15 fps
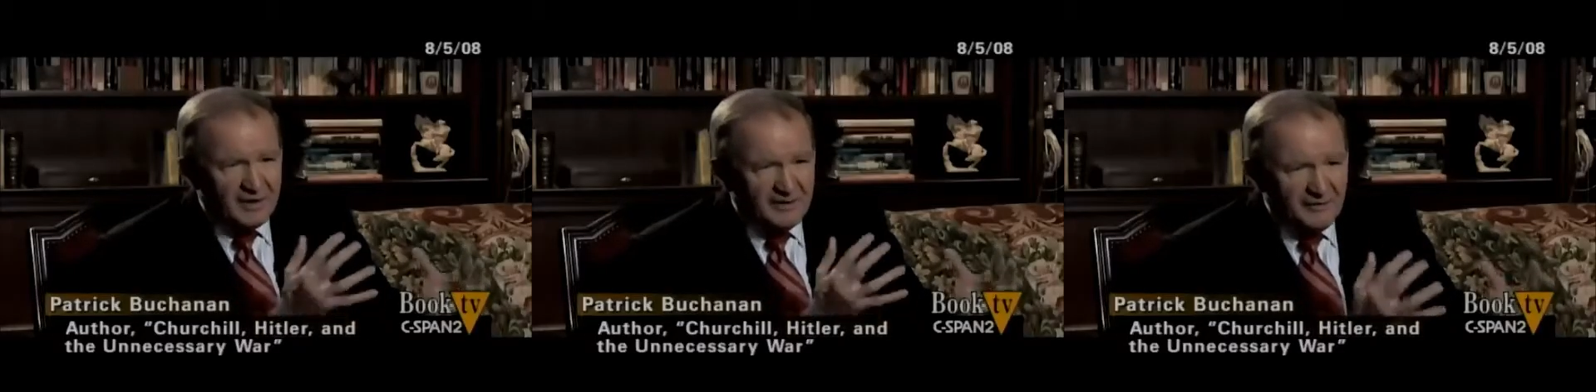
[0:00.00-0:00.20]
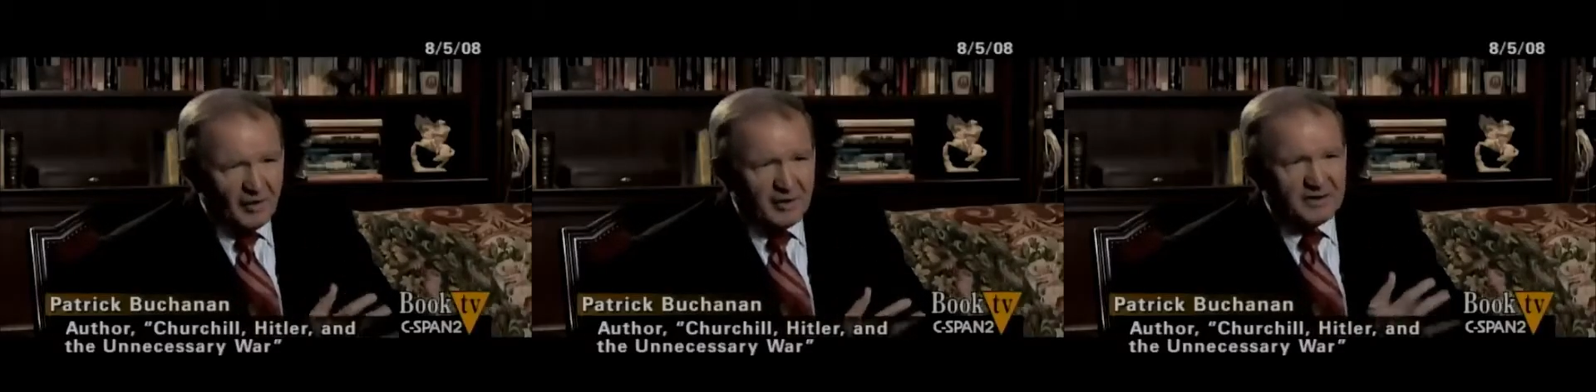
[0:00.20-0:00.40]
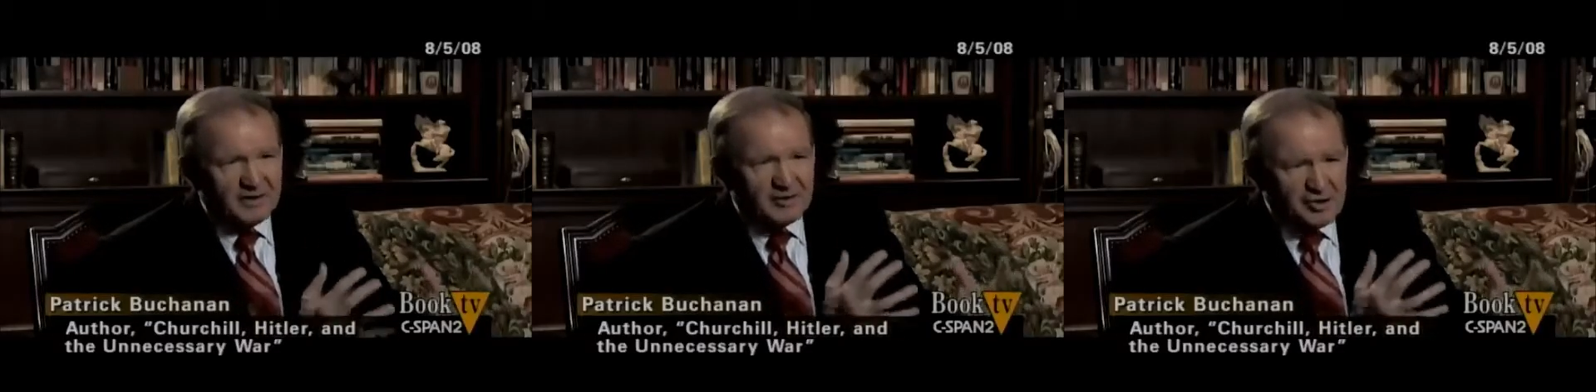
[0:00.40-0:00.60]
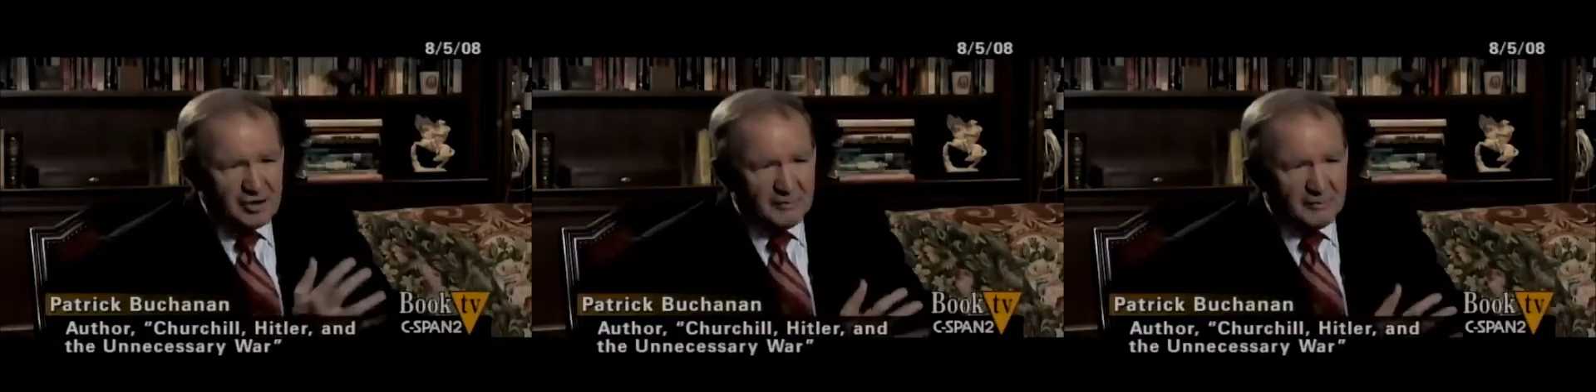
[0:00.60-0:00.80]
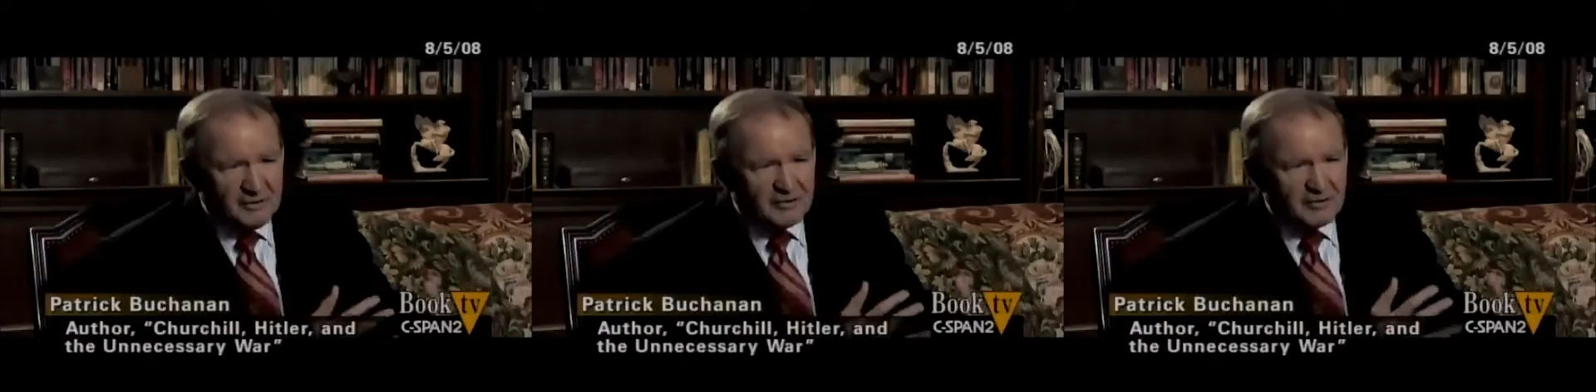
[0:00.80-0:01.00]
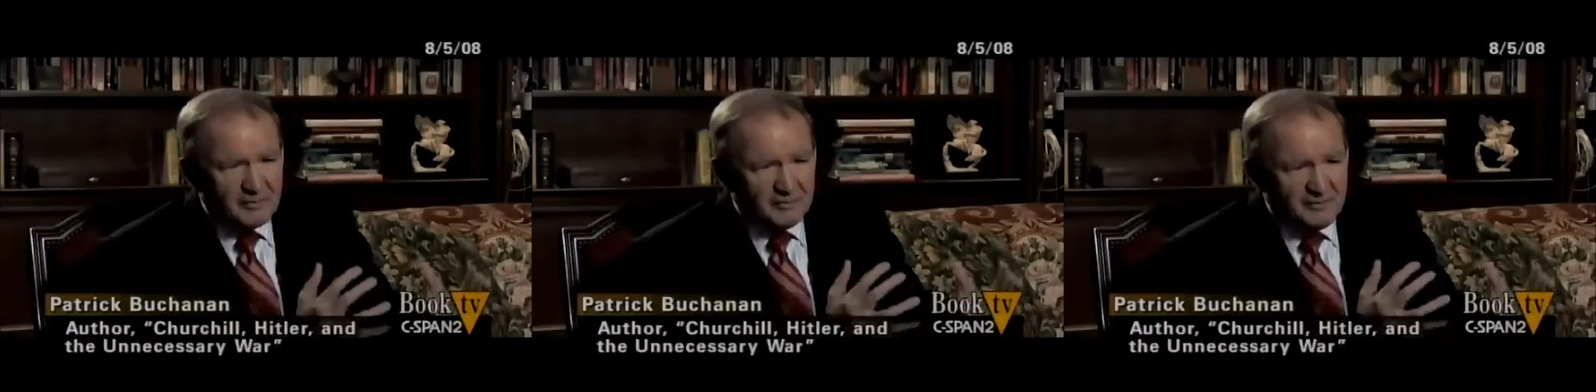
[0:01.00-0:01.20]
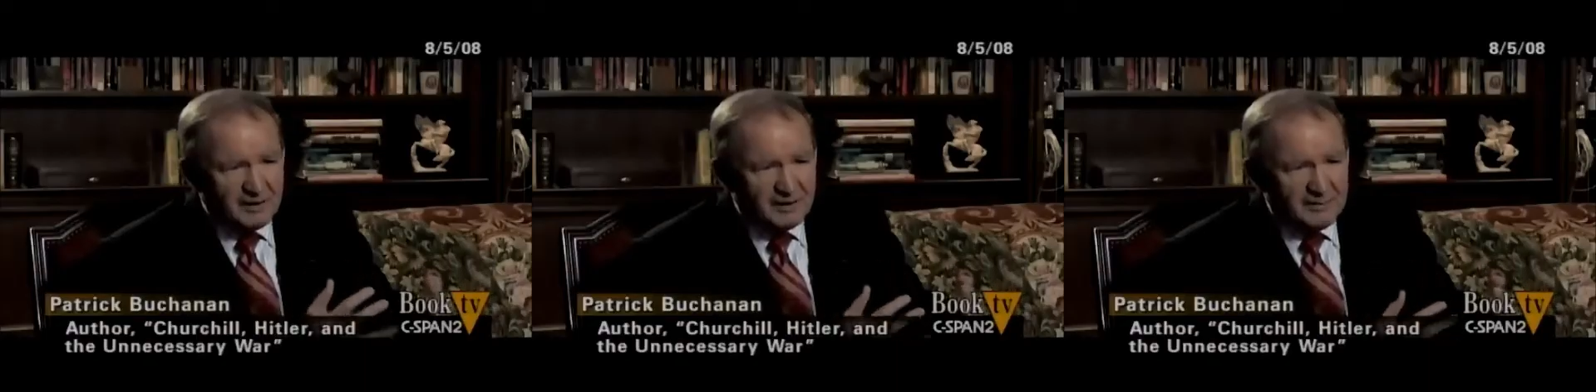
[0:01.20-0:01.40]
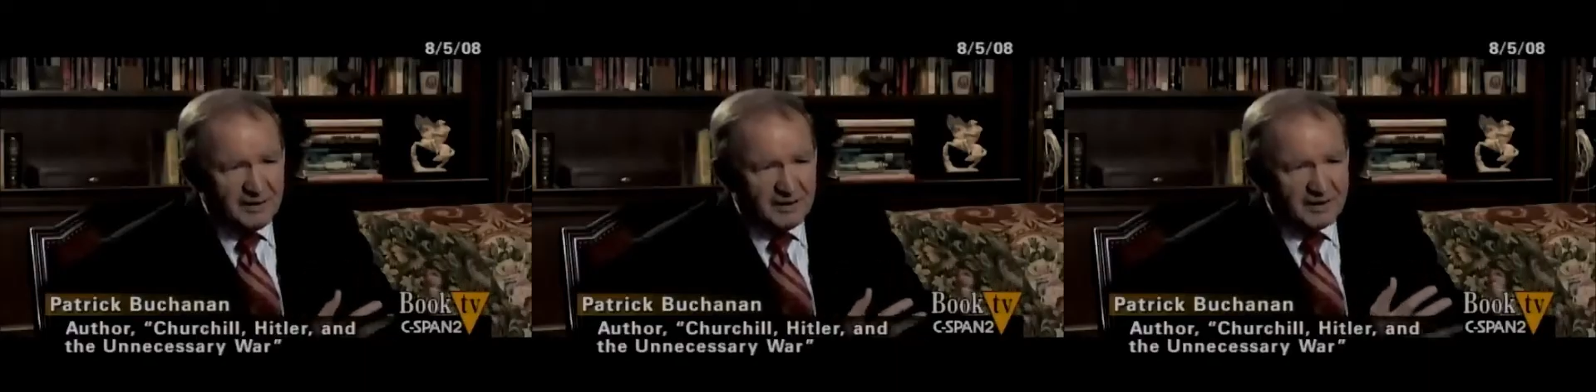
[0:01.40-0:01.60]
thought the Germans were
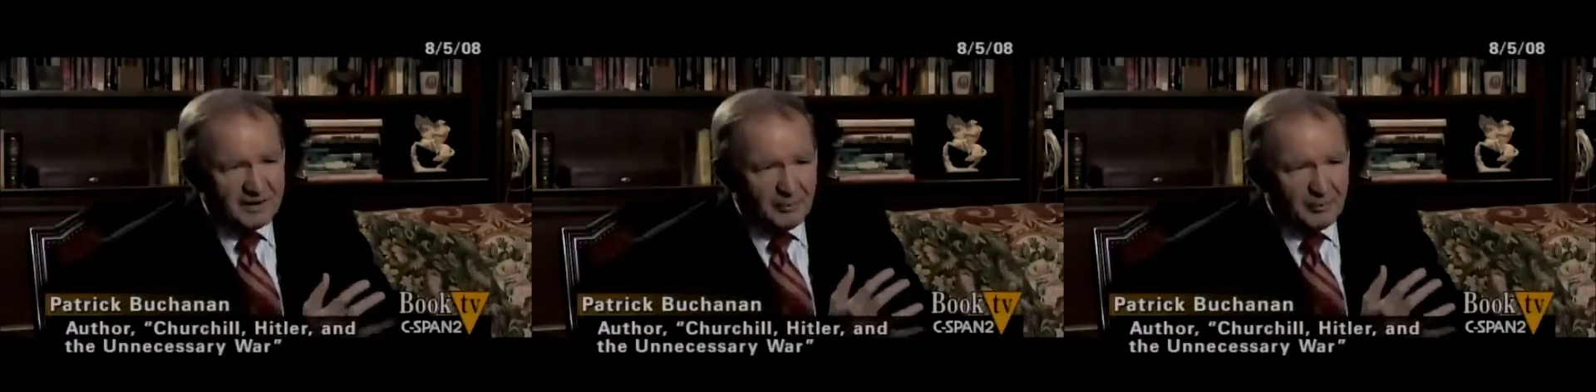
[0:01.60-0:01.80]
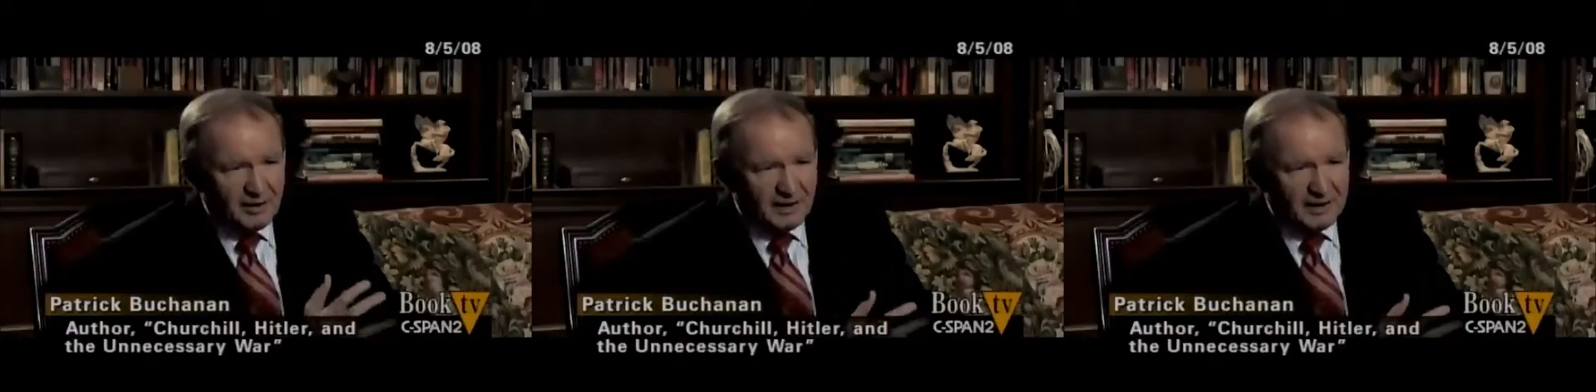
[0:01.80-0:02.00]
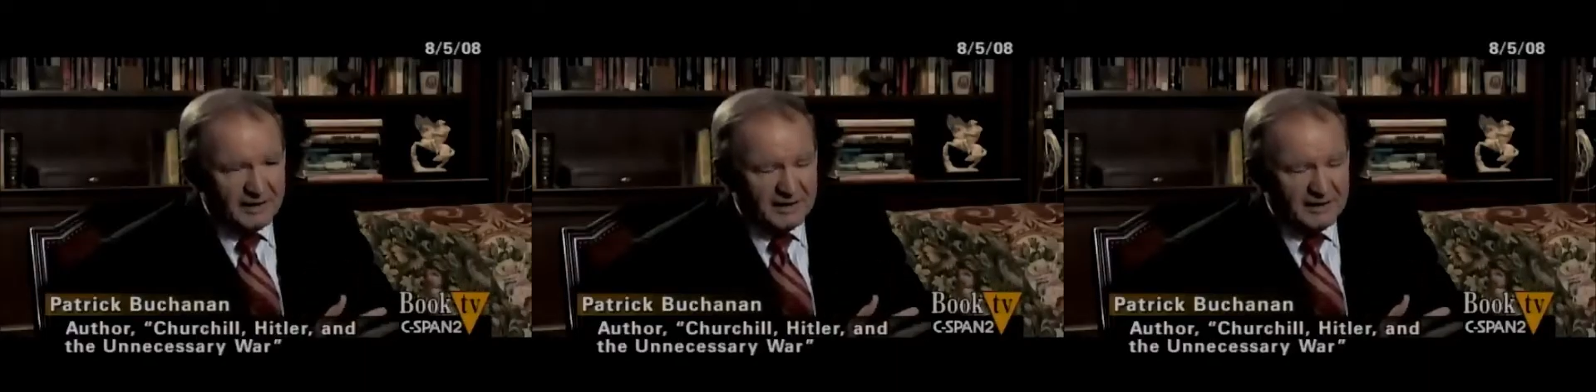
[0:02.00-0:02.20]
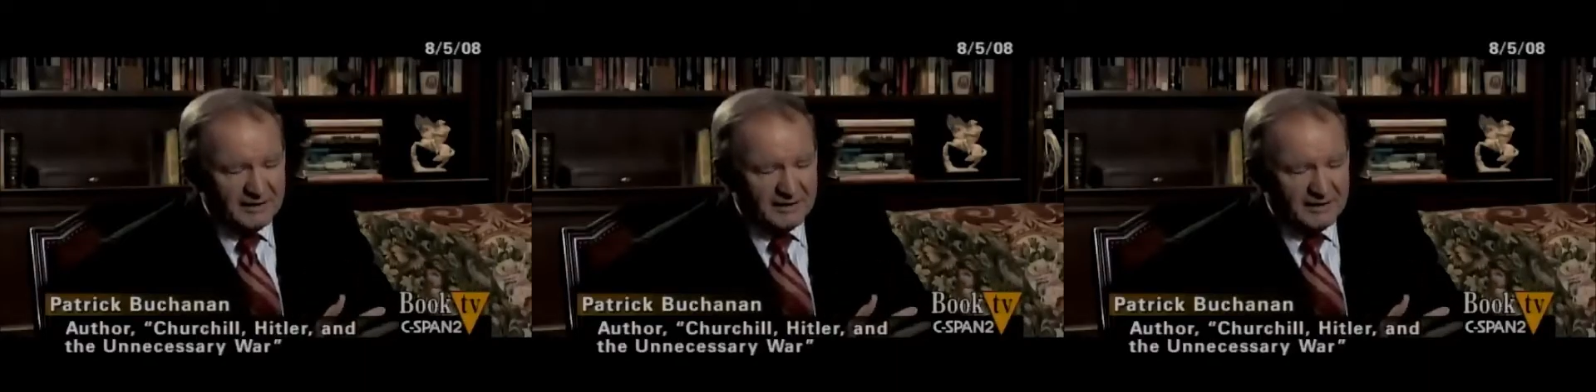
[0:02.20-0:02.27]
fundamentally right.